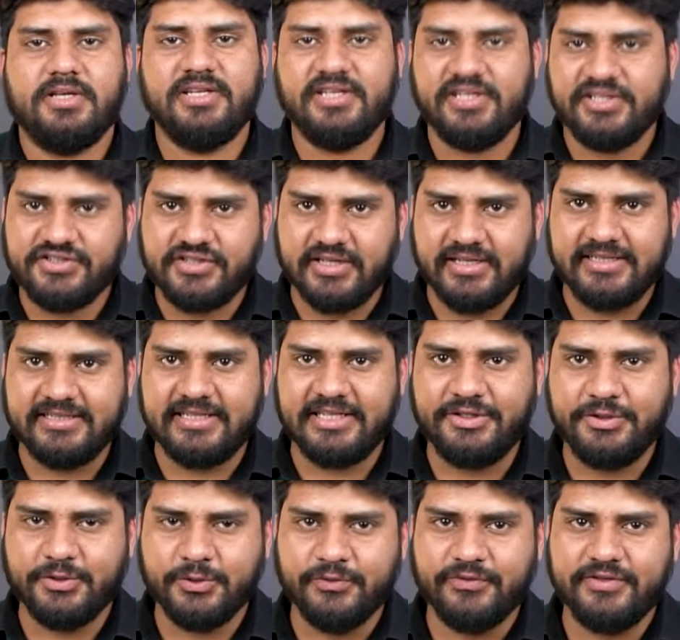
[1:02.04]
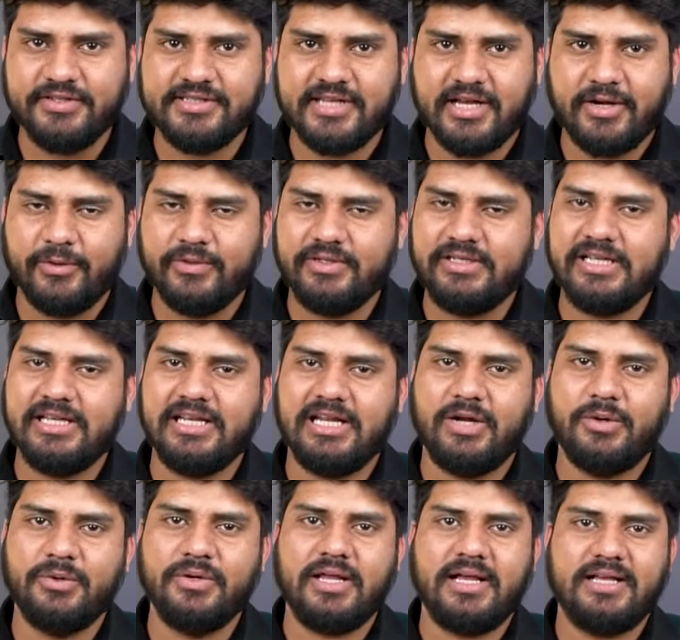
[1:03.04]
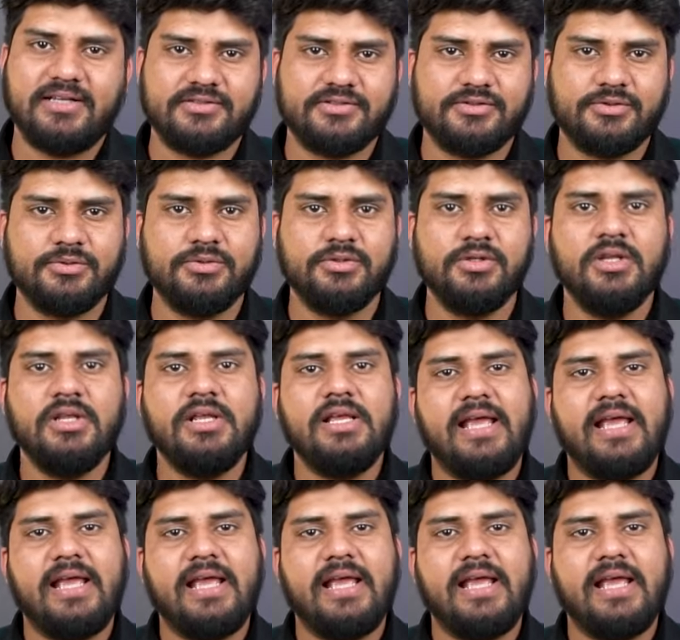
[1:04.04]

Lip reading: Initially, the U visa only allowed us to